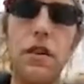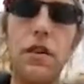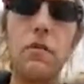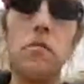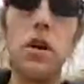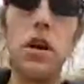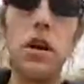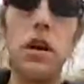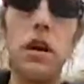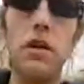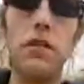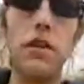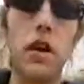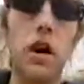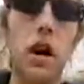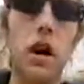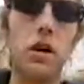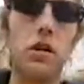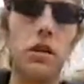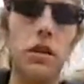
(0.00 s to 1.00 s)
the meeting of
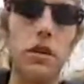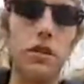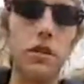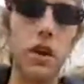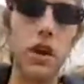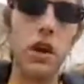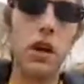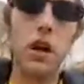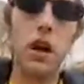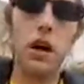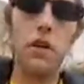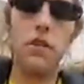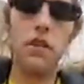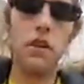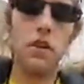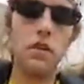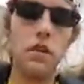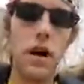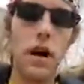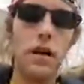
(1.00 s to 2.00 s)
Congress of the
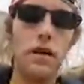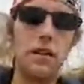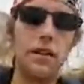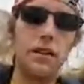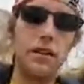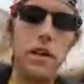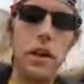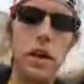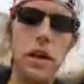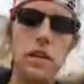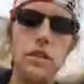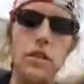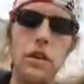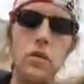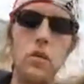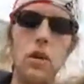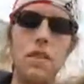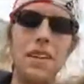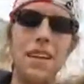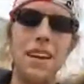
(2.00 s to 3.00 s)
United States, and
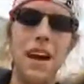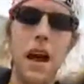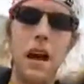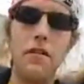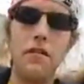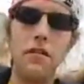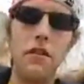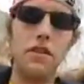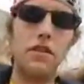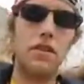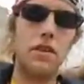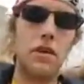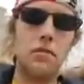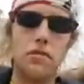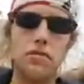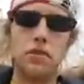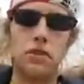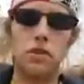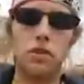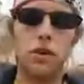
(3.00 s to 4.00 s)
within every
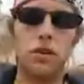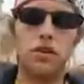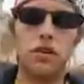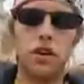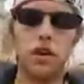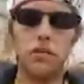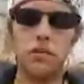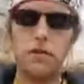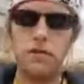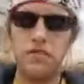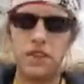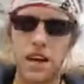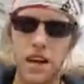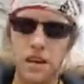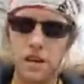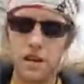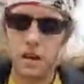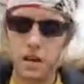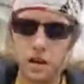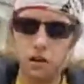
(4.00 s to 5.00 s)
subsequent term of 10
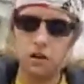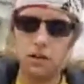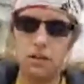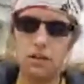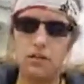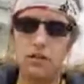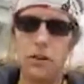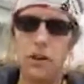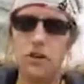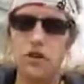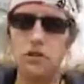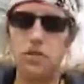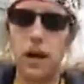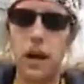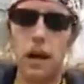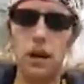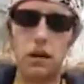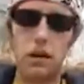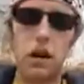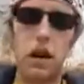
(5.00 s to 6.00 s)
years, in such
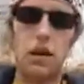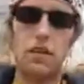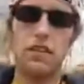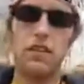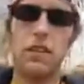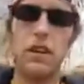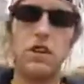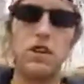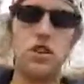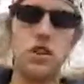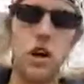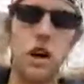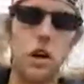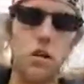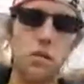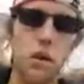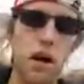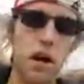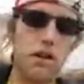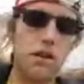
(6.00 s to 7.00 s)
manner as they shall
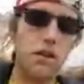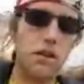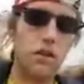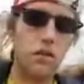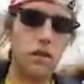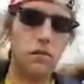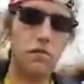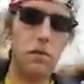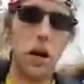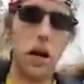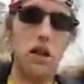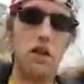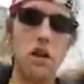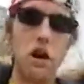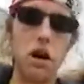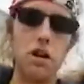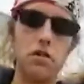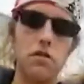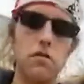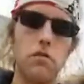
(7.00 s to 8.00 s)
by
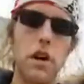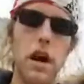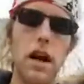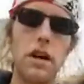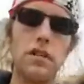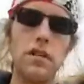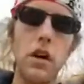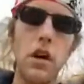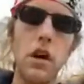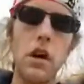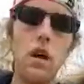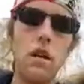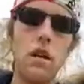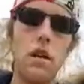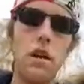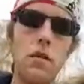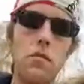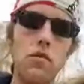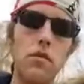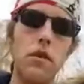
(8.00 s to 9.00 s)
law direct. The
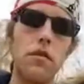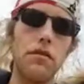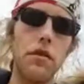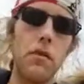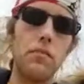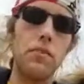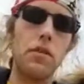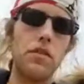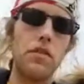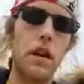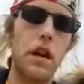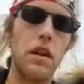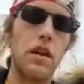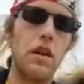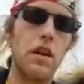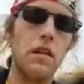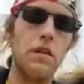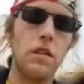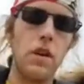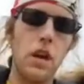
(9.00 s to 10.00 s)
number of
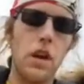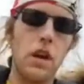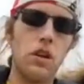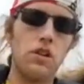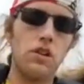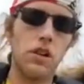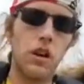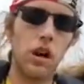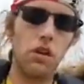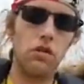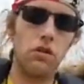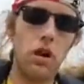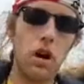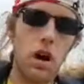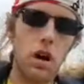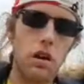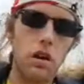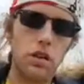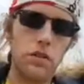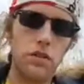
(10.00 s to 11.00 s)
representatives shall
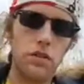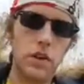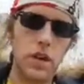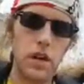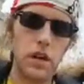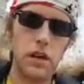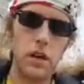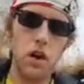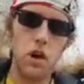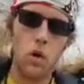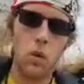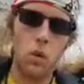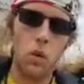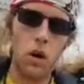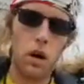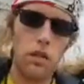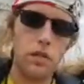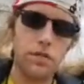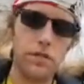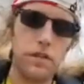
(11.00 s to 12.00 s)
not exceed
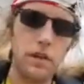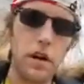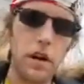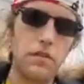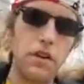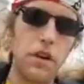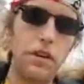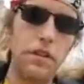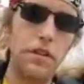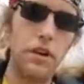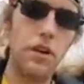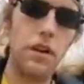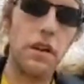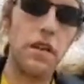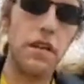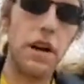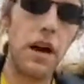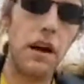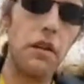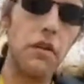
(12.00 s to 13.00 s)
1 for every
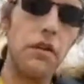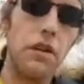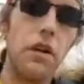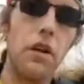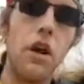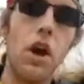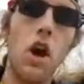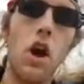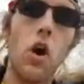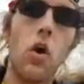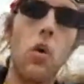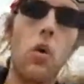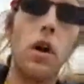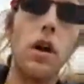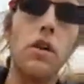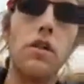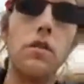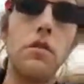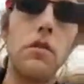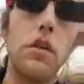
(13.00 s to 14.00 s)
30,000. We
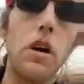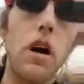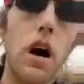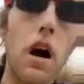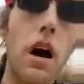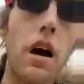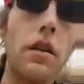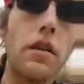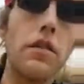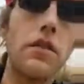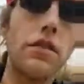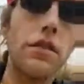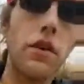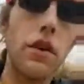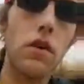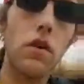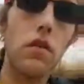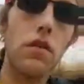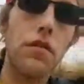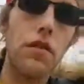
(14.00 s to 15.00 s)
do not
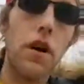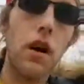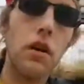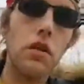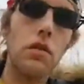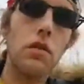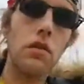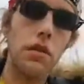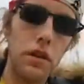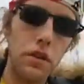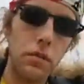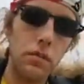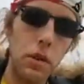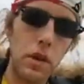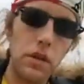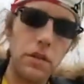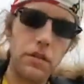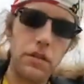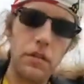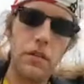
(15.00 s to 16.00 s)
still follow this
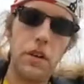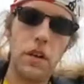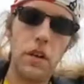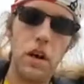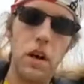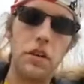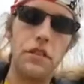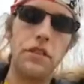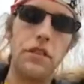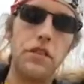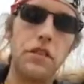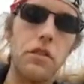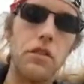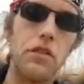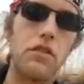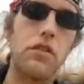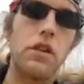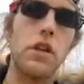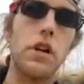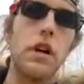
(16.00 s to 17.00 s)
piece of the
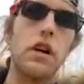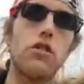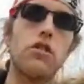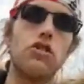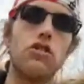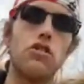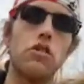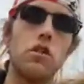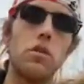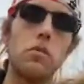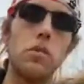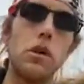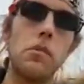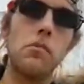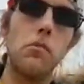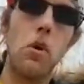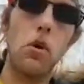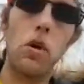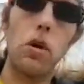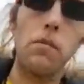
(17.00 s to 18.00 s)
Constitution. There should be
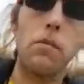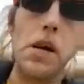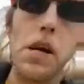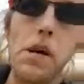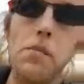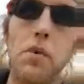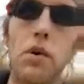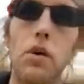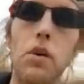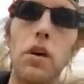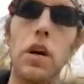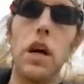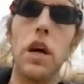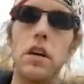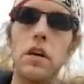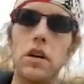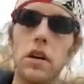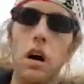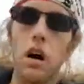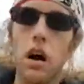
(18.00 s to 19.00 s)
more people
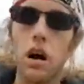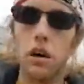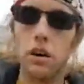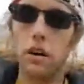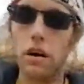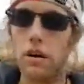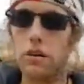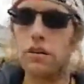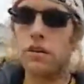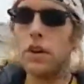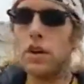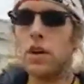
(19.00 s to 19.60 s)
in Congress.